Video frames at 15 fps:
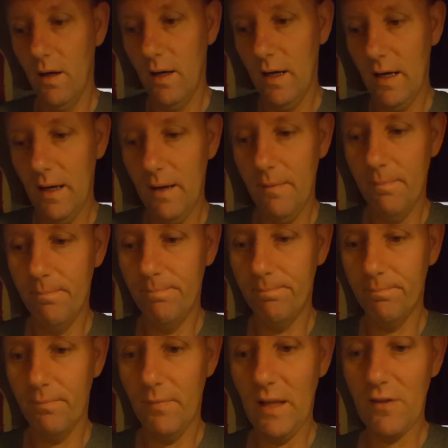um,
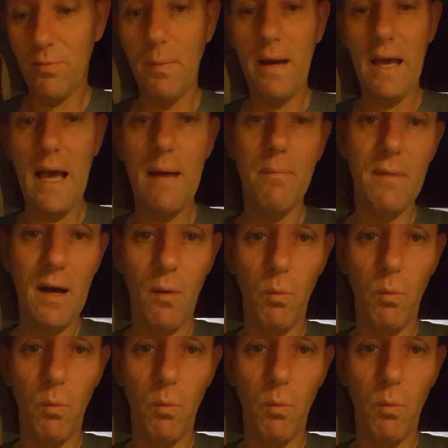that's my aim now.